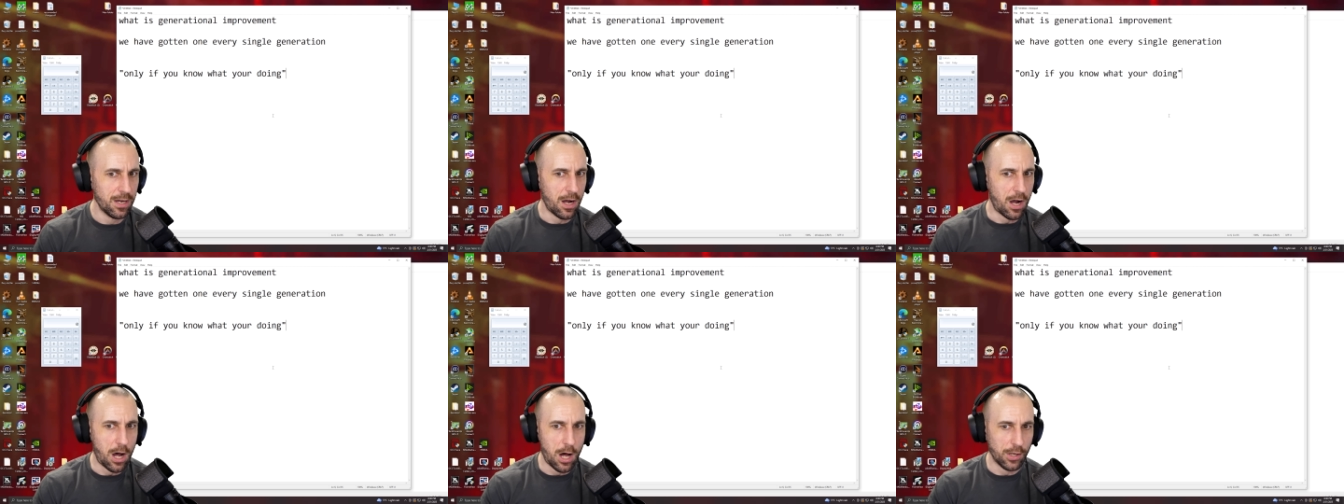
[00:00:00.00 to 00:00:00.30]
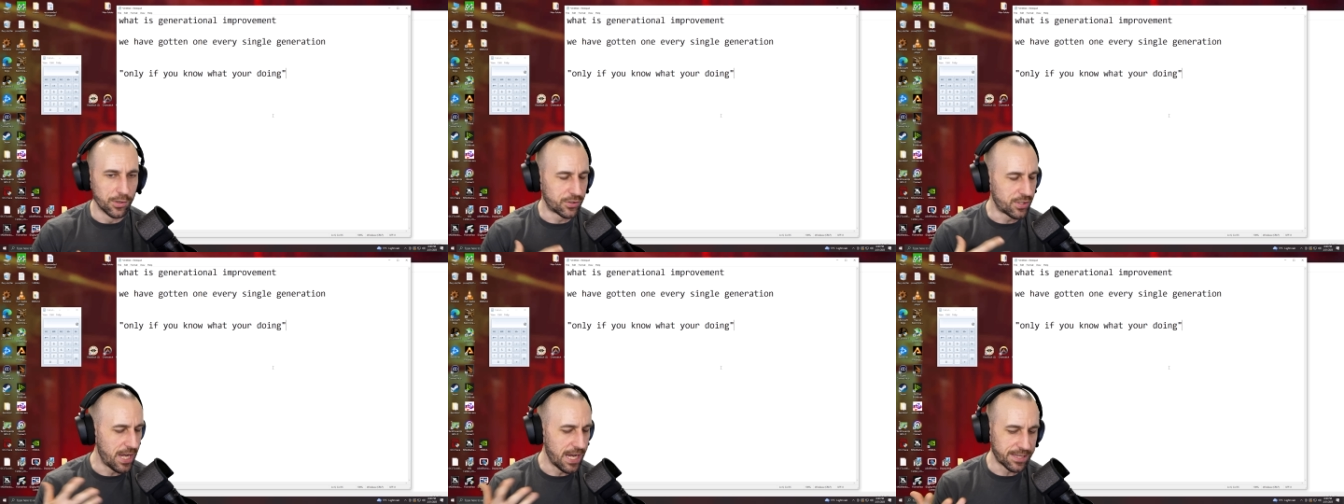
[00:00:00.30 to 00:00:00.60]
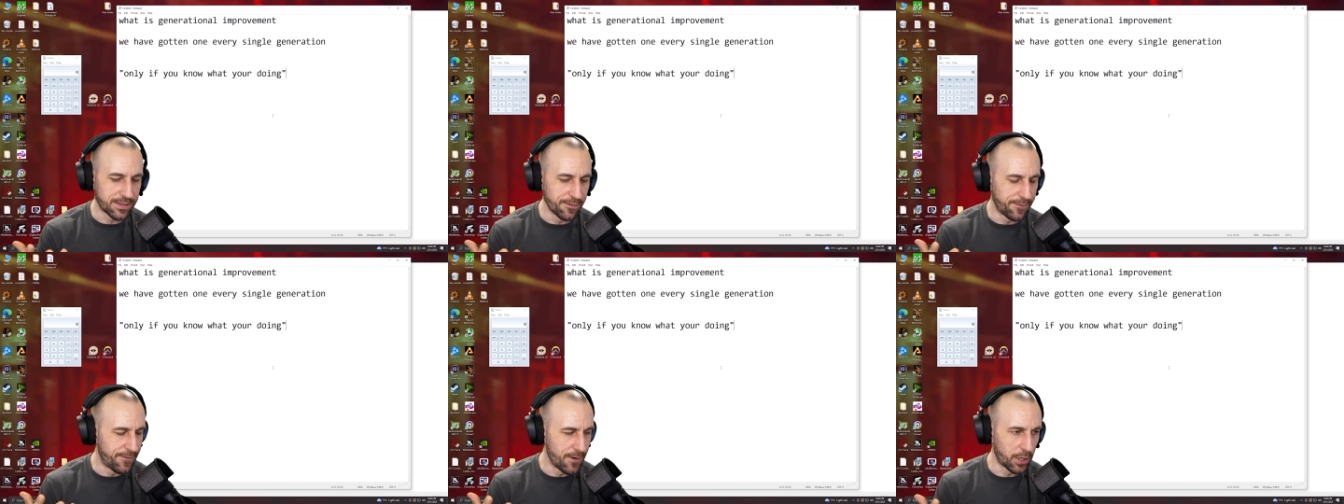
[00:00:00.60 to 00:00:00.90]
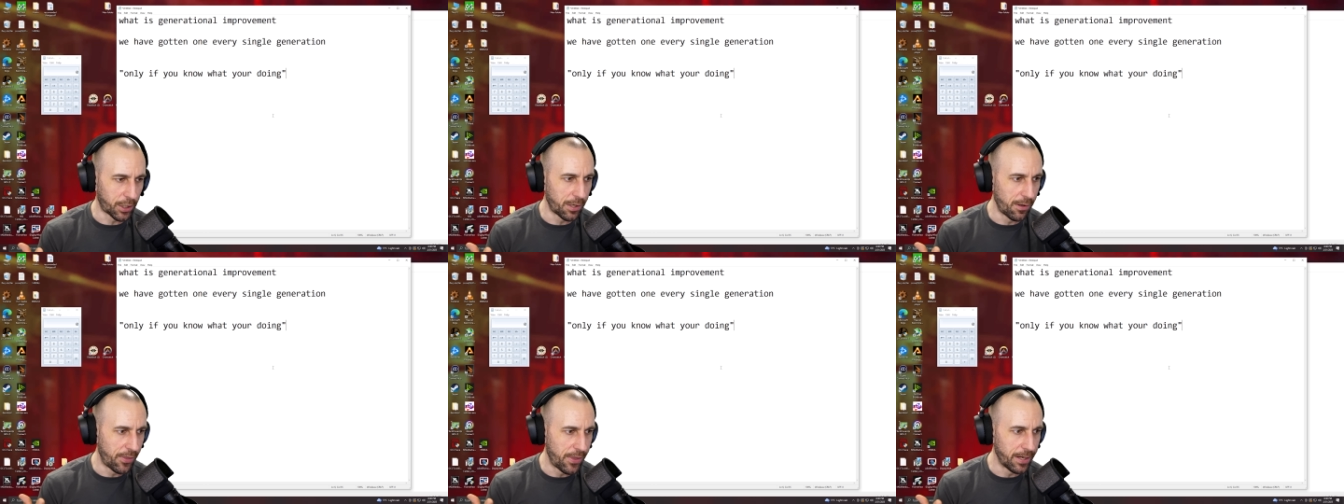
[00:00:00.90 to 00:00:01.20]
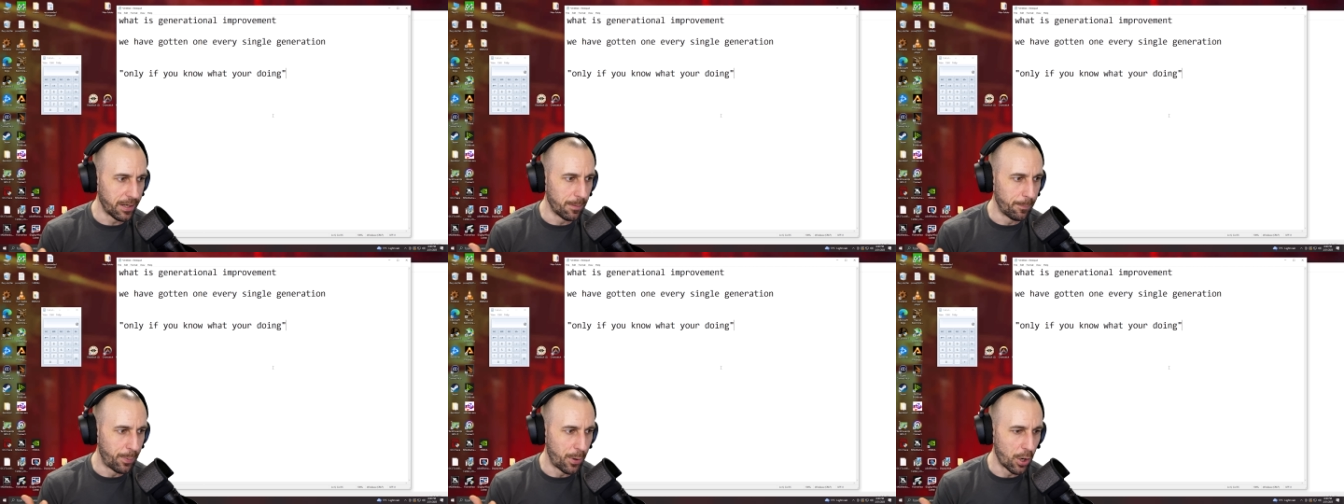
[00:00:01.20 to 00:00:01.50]
I'll take the fucking
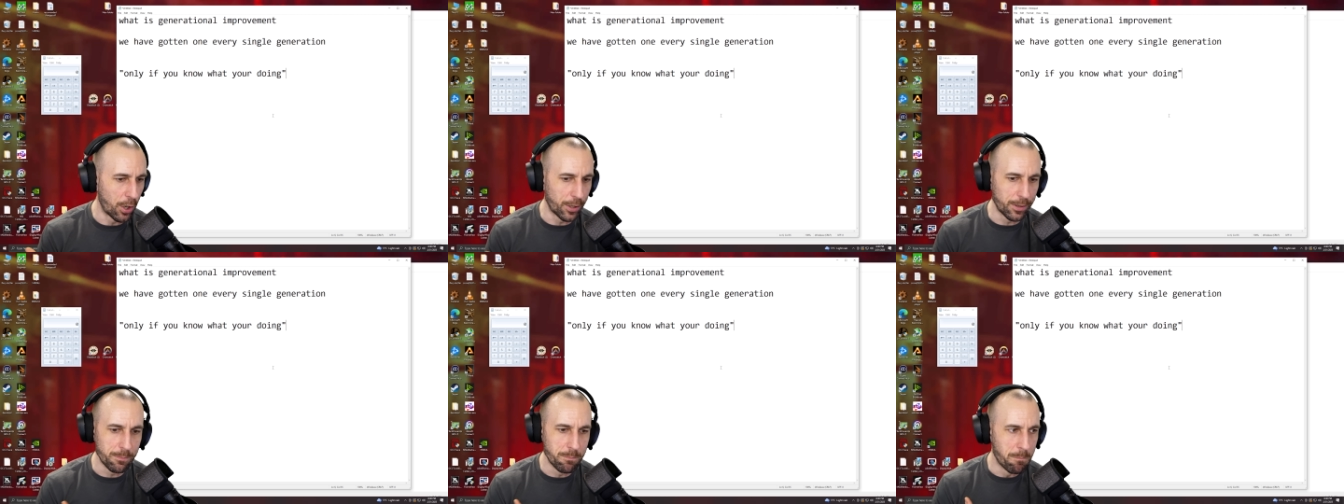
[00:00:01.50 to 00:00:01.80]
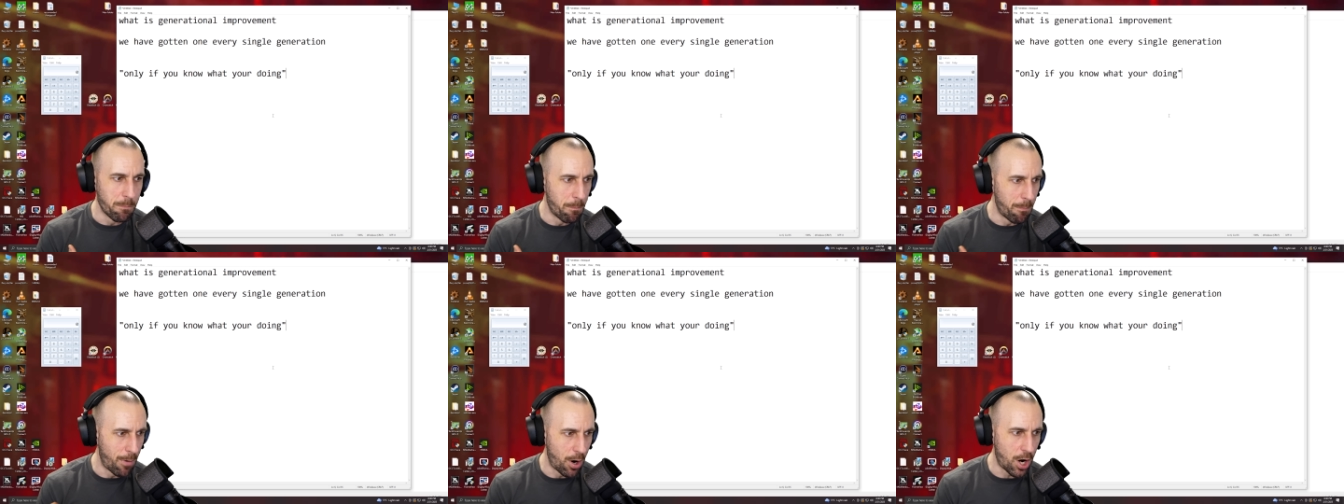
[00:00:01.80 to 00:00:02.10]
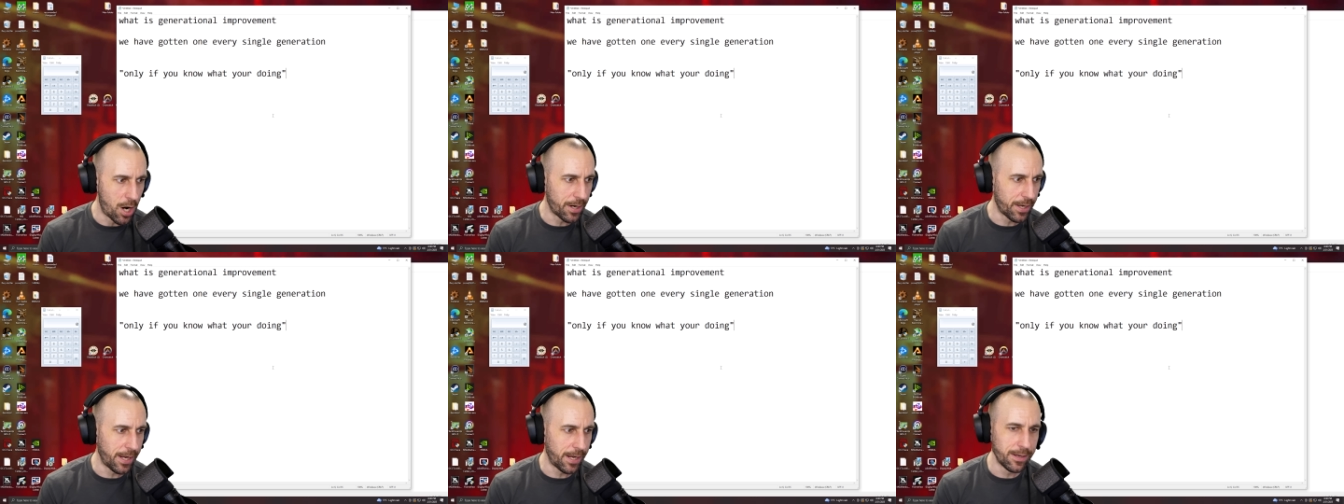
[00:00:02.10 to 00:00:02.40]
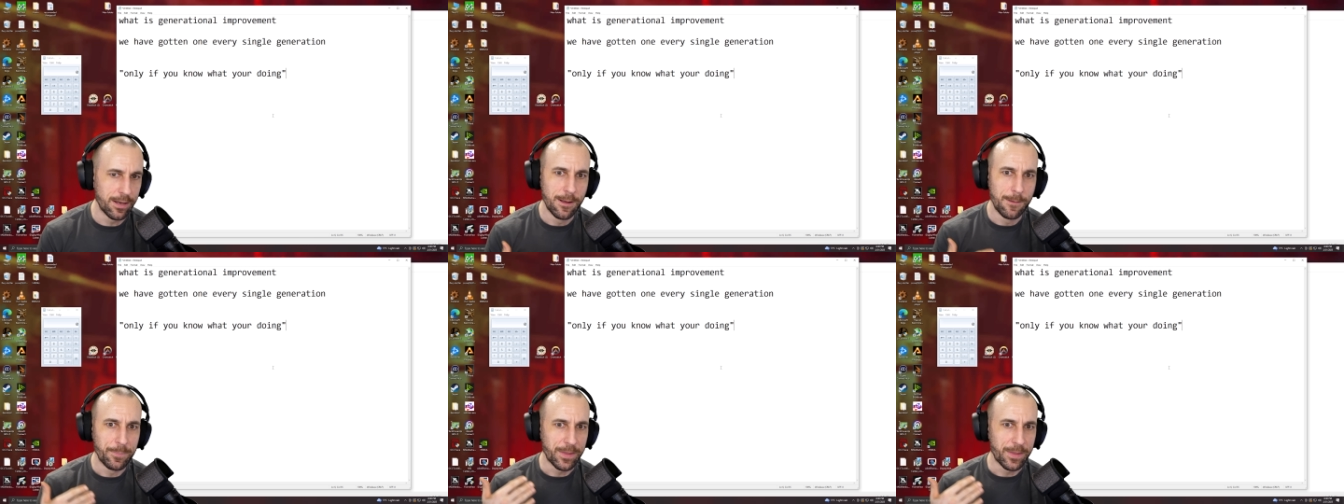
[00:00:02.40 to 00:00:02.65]
thing apart and mod it,